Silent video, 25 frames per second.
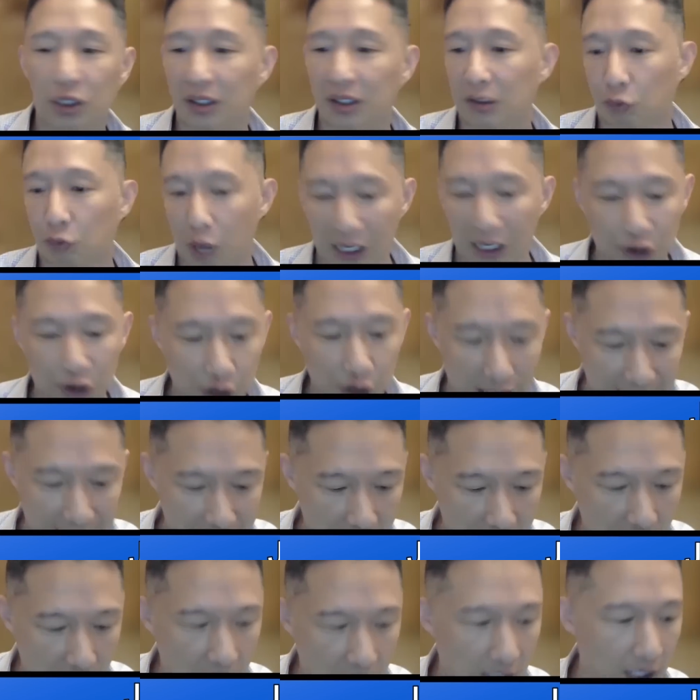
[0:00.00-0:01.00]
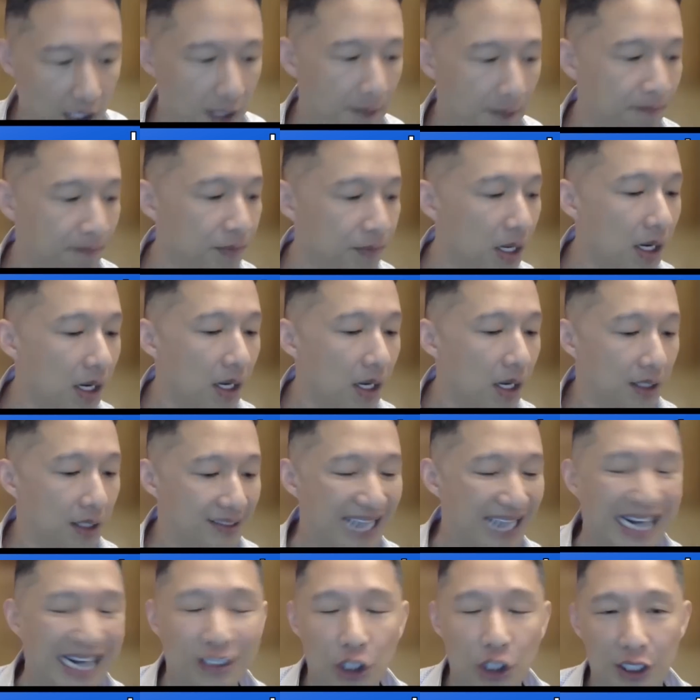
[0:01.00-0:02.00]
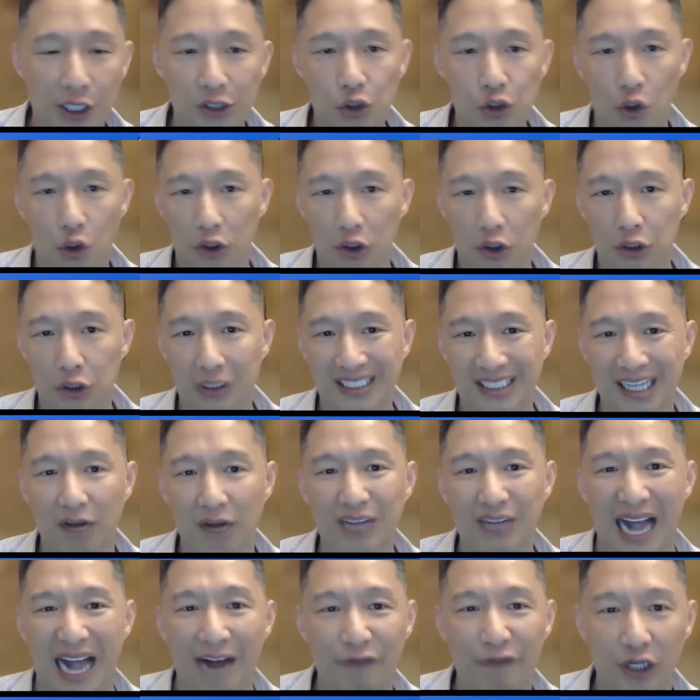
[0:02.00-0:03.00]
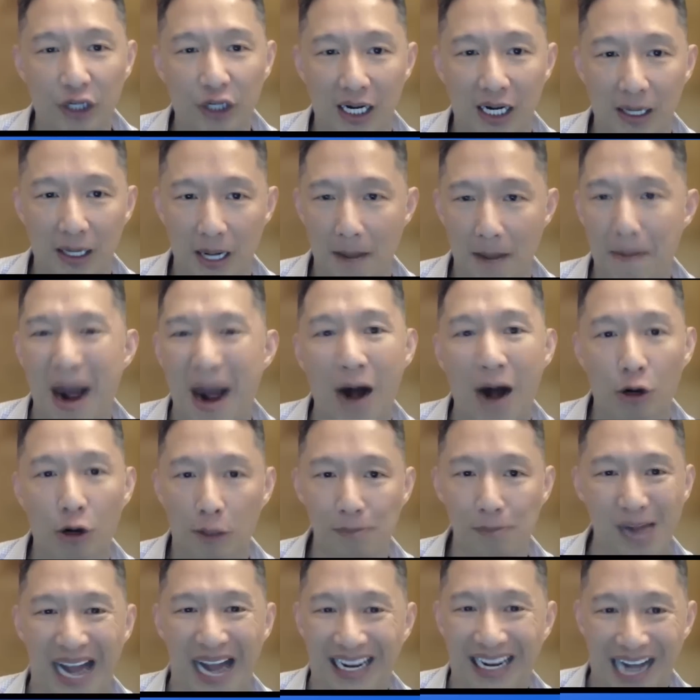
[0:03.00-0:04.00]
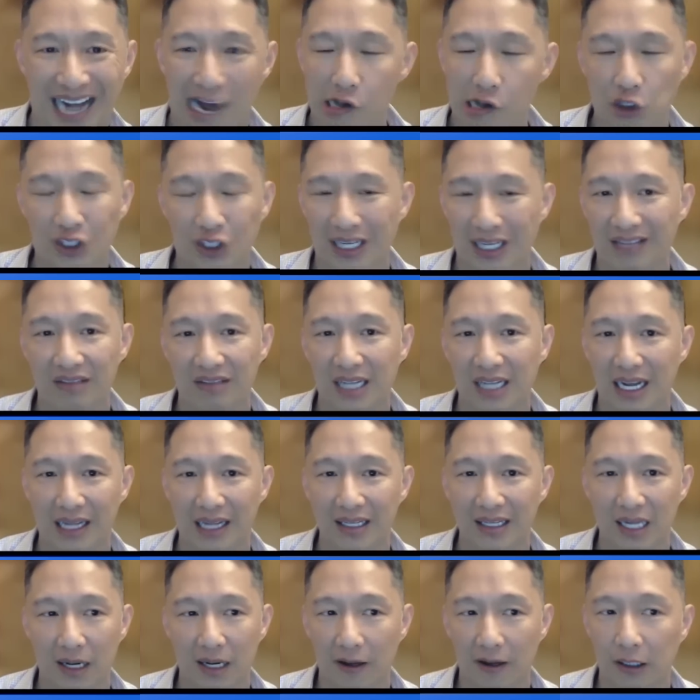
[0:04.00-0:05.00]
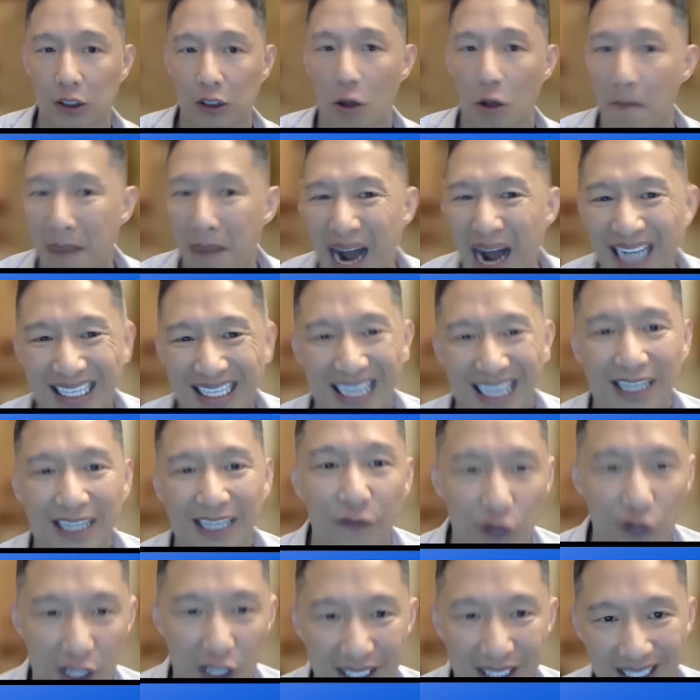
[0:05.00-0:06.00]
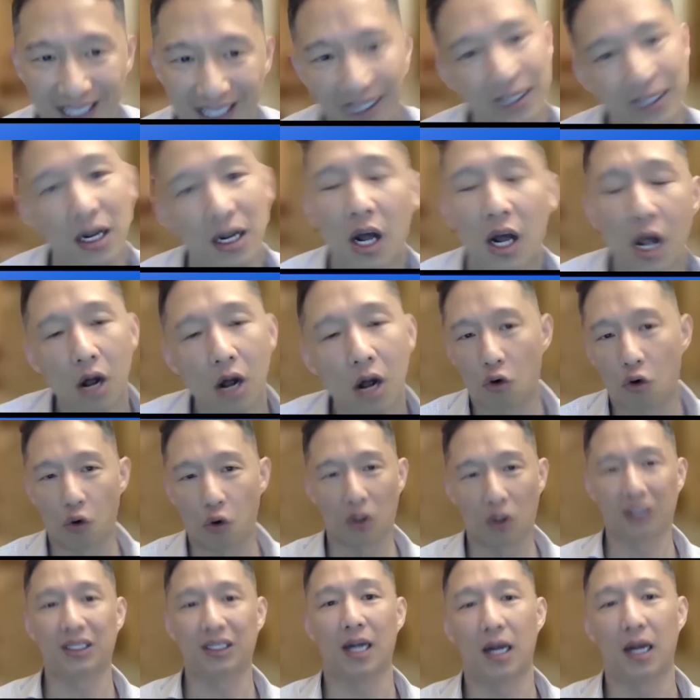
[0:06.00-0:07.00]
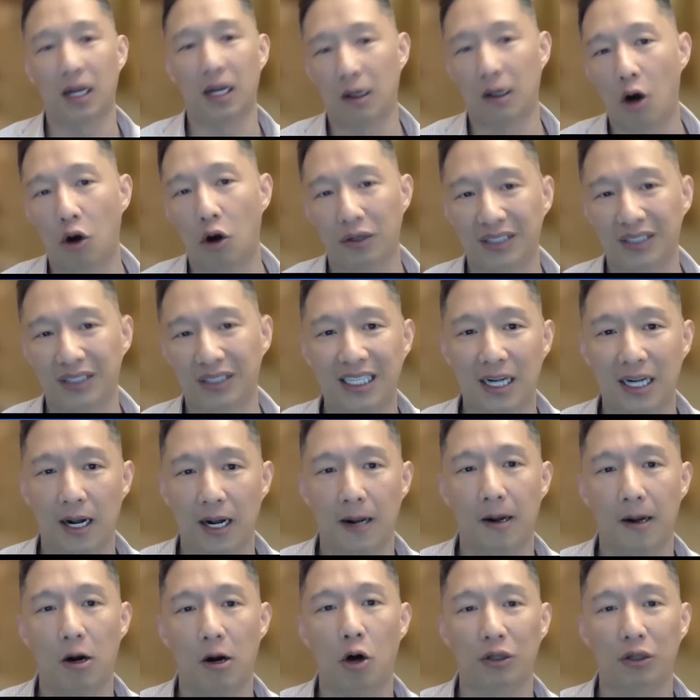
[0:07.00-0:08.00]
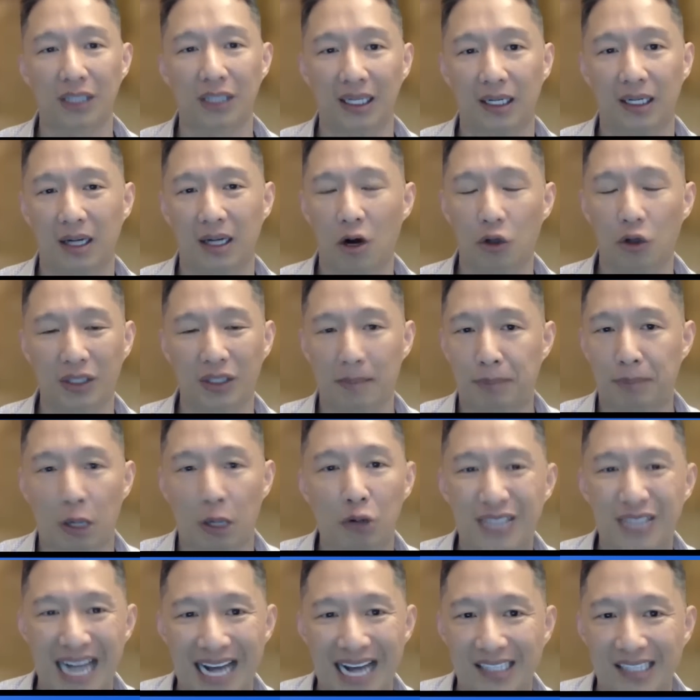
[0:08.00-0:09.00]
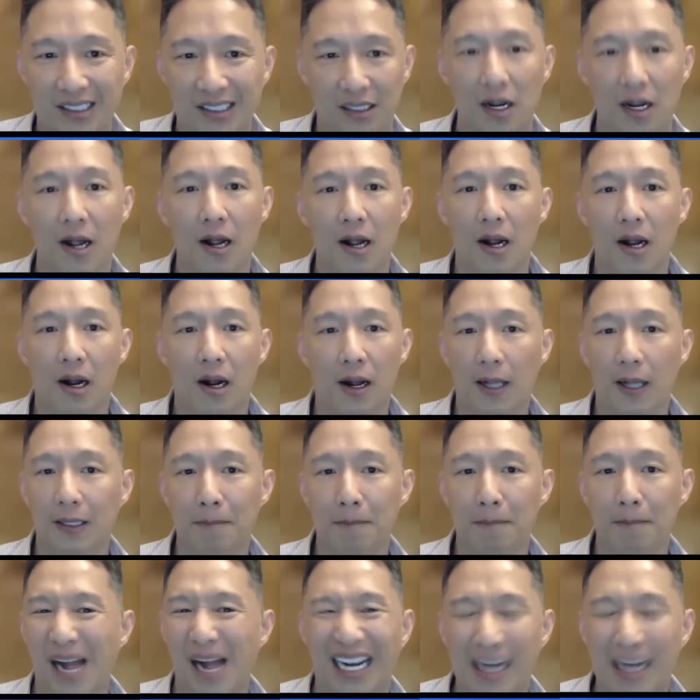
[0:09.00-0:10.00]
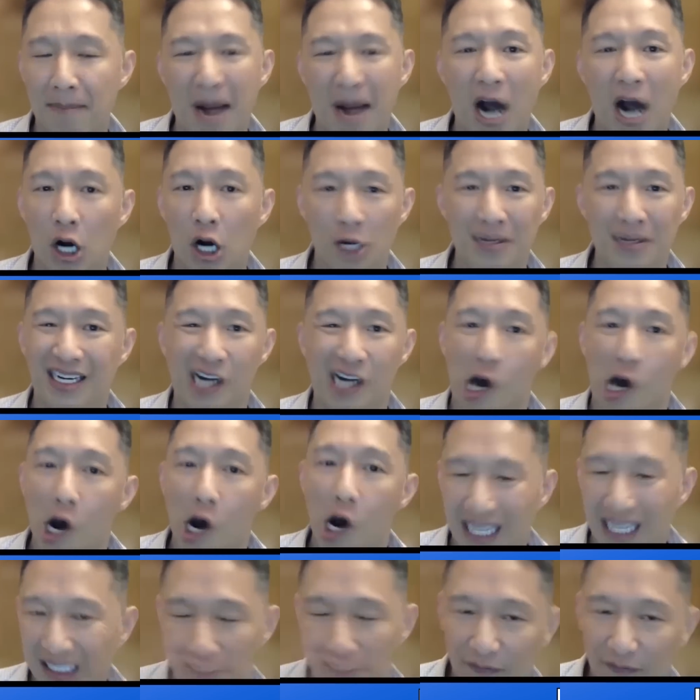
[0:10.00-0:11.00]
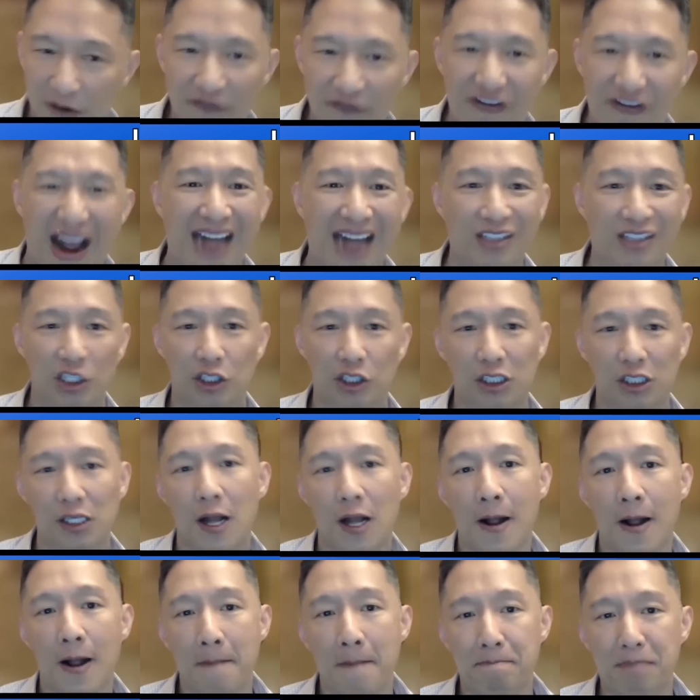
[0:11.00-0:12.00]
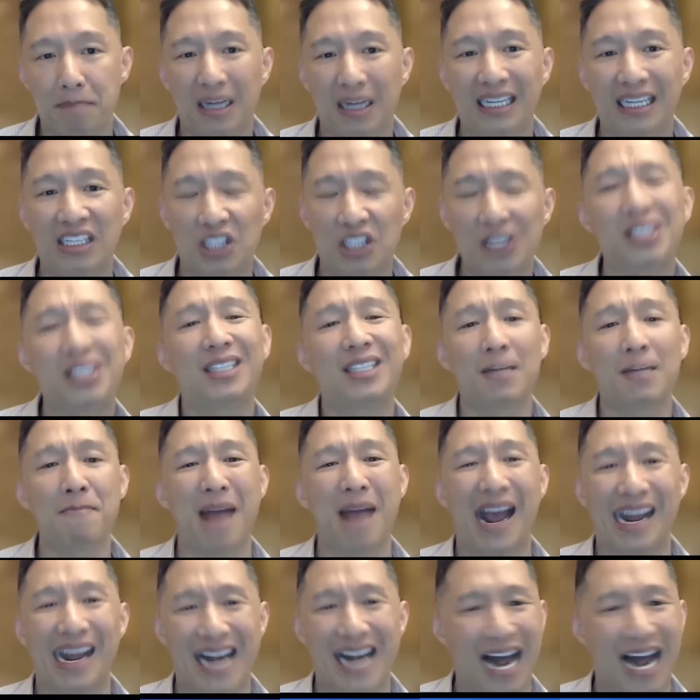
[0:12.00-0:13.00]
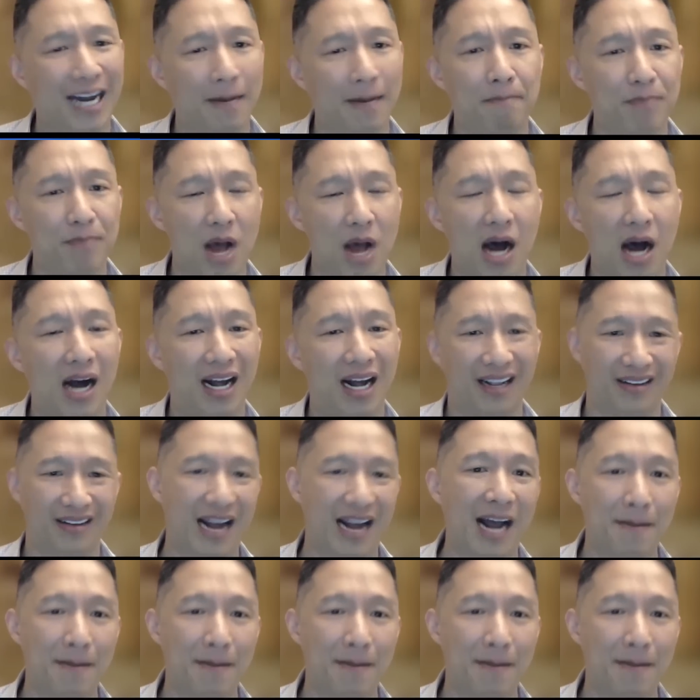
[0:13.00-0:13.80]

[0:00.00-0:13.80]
Russian sanctions, or due to South Africa power blackouts, and then mine getting flooded, or the protest, the black empowerment, all that different factors. But in terms of demand, I'm not